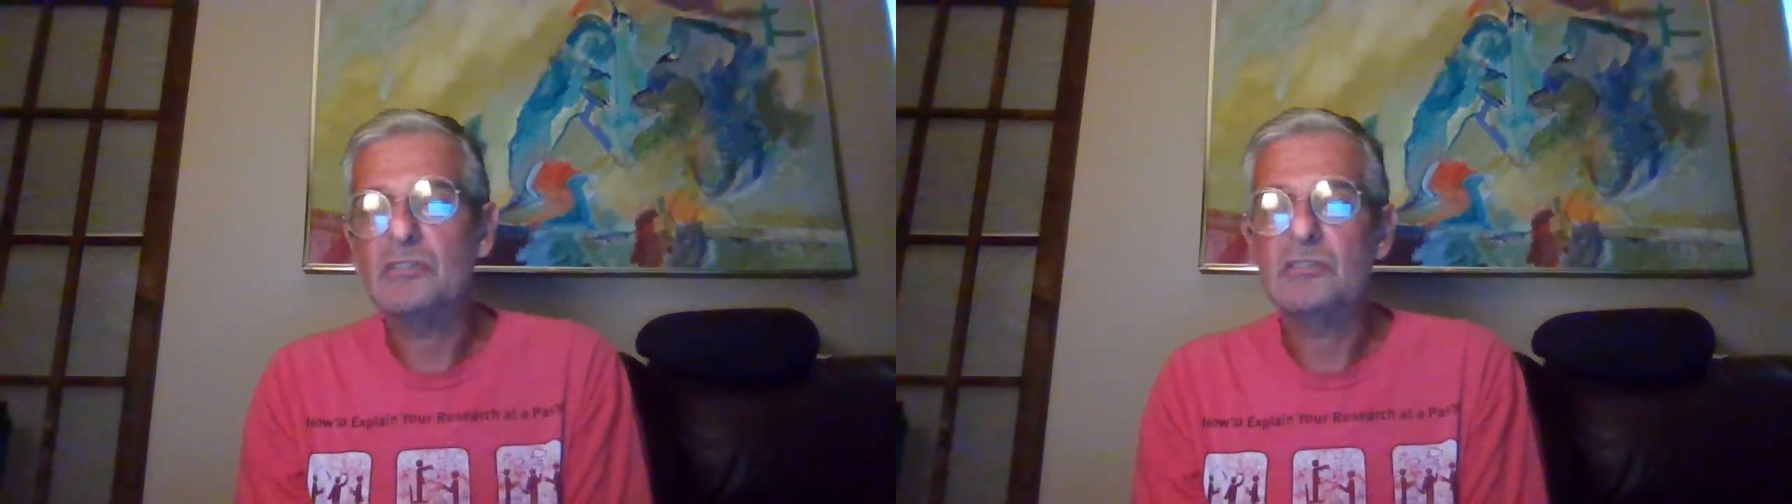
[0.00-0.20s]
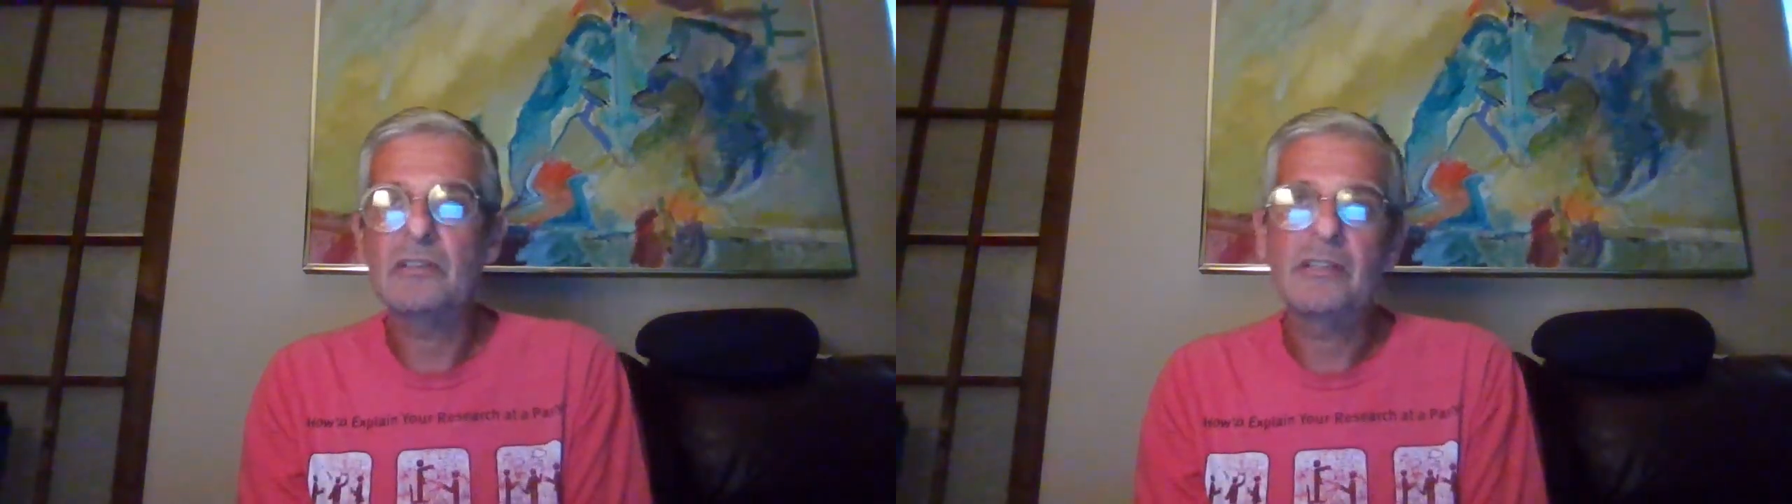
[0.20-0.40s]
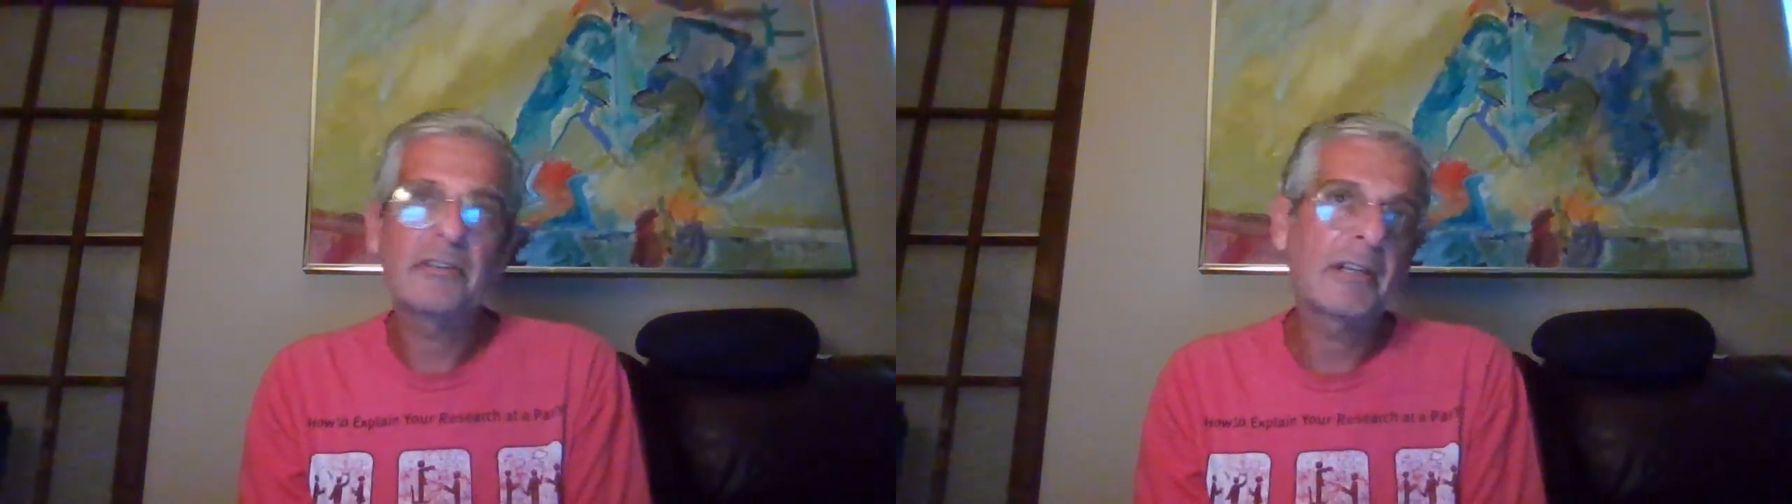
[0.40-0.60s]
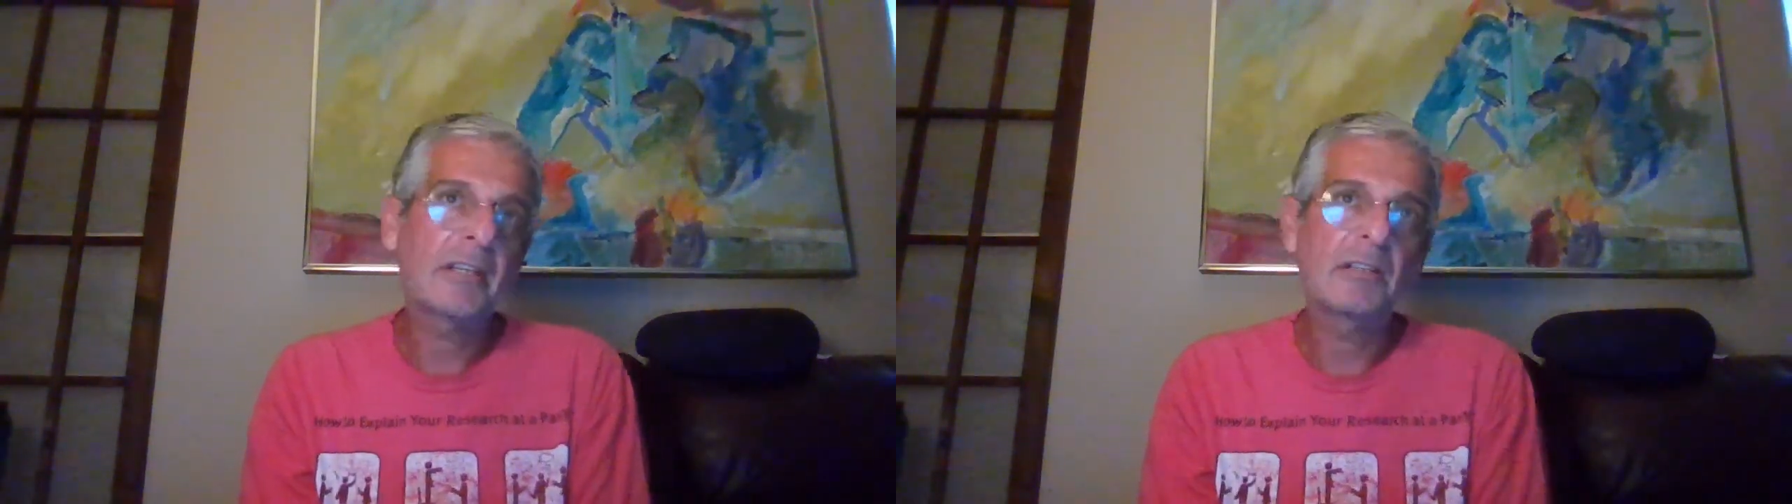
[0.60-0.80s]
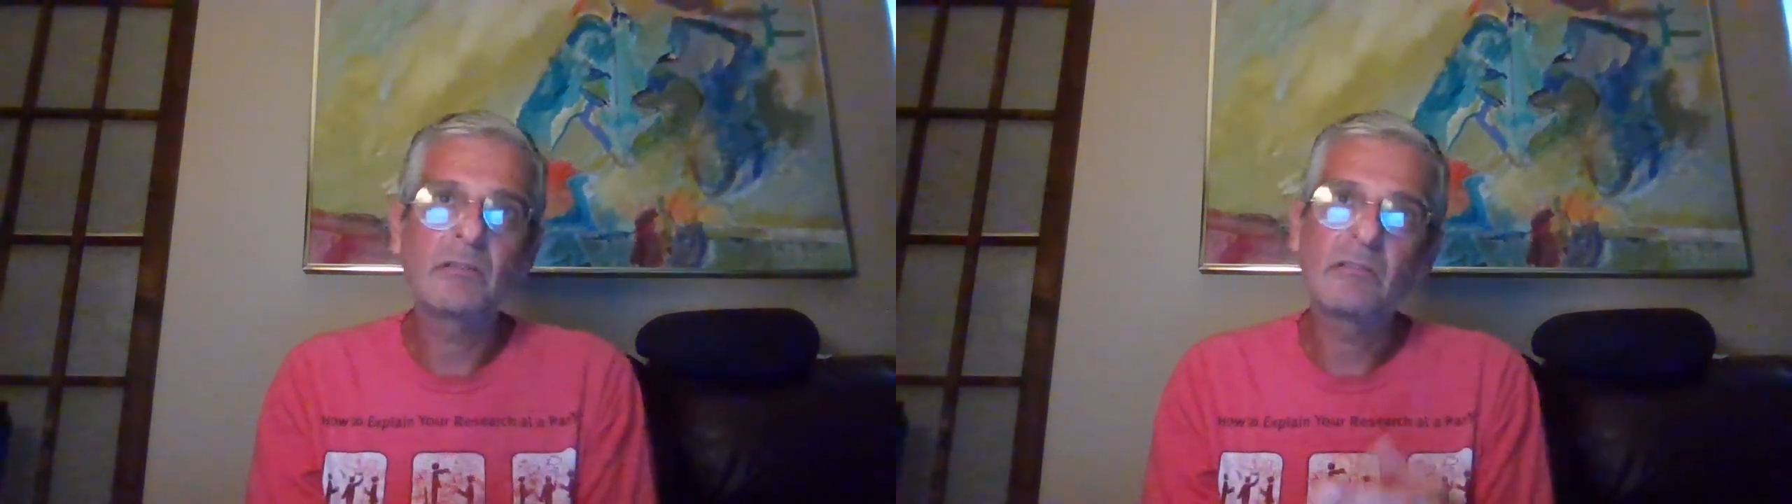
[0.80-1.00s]
so there's
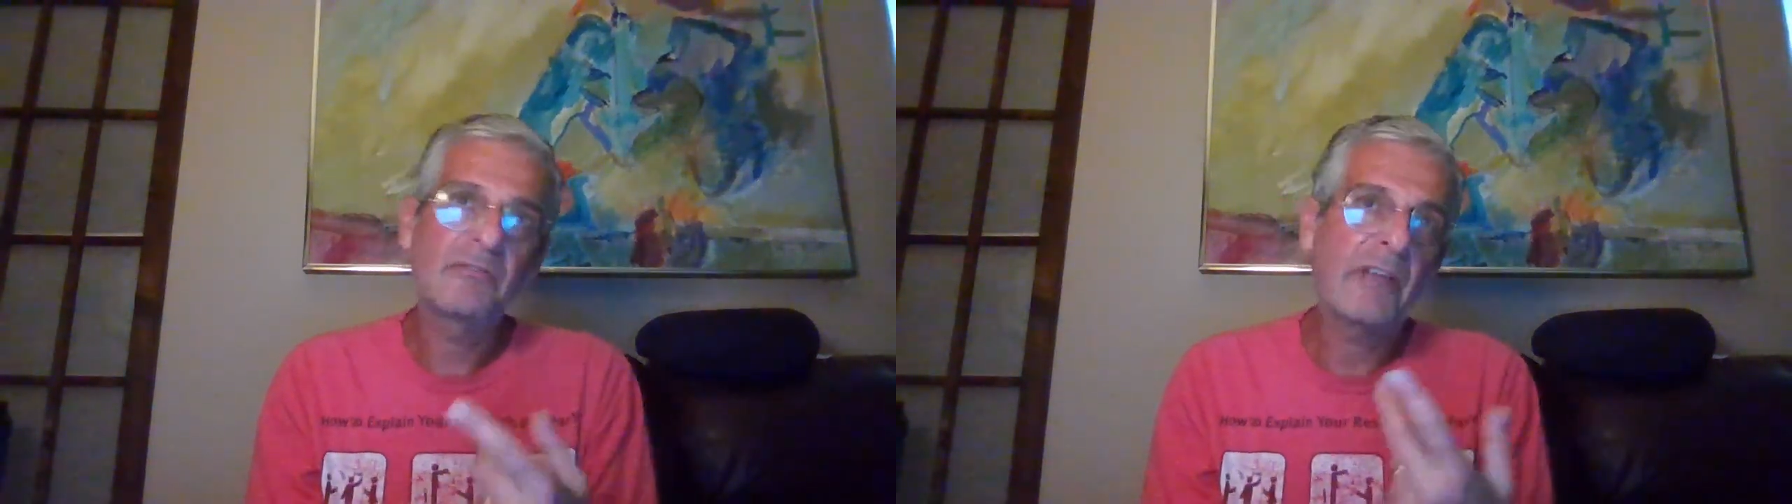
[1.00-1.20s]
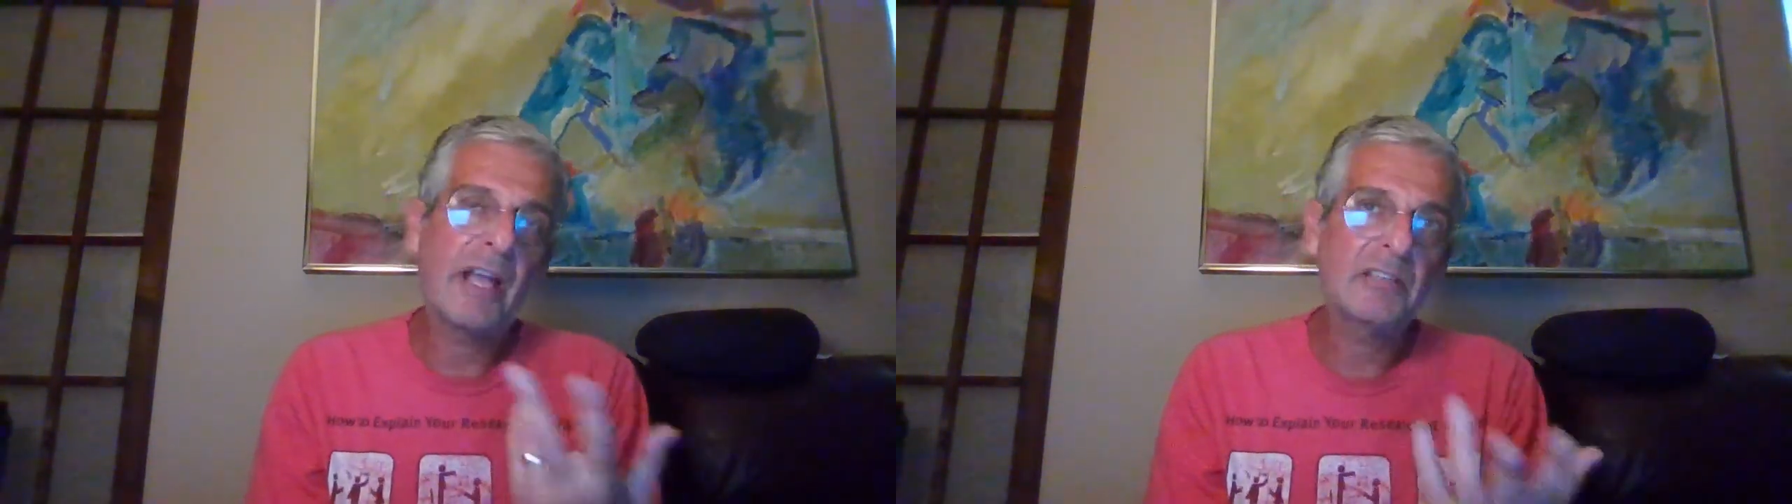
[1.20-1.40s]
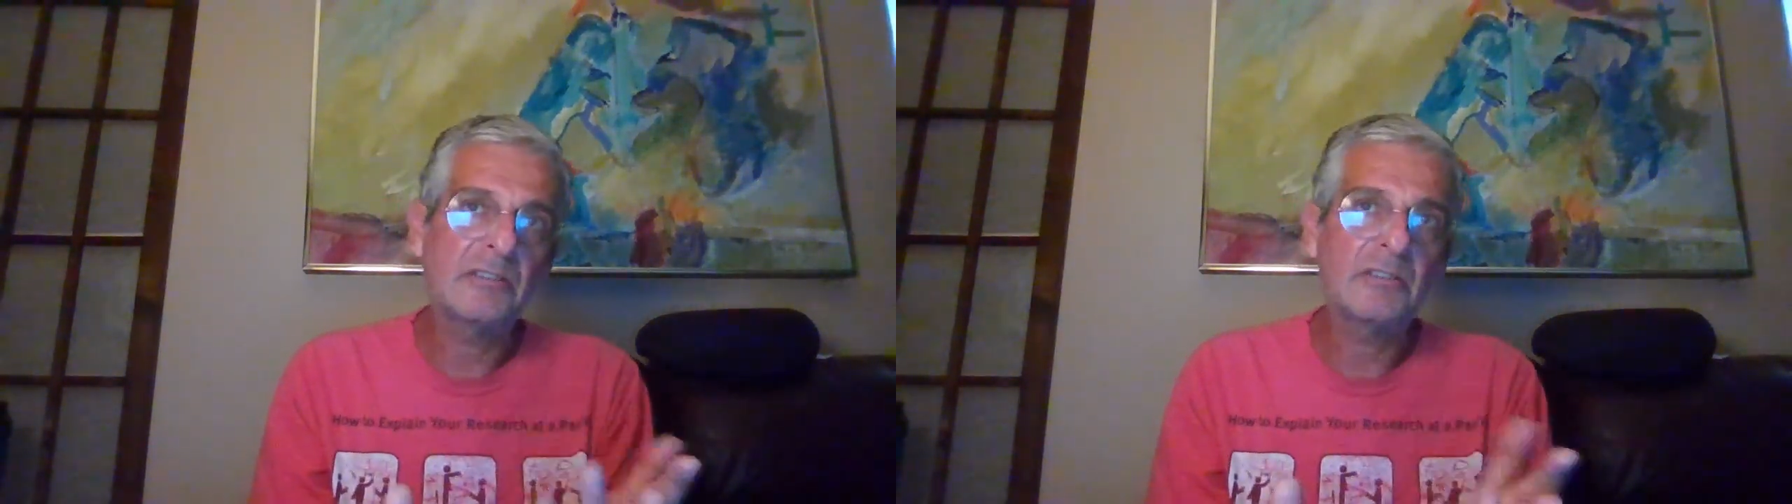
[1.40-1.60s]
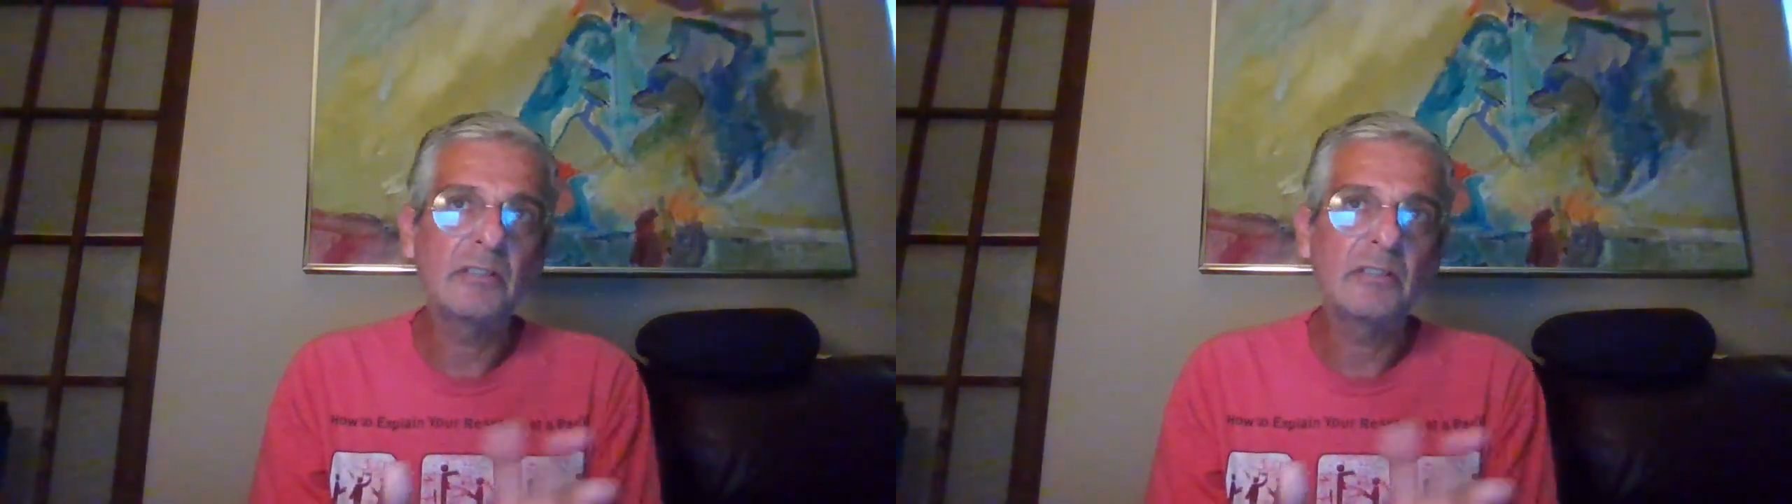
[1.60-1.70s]
like an olfactory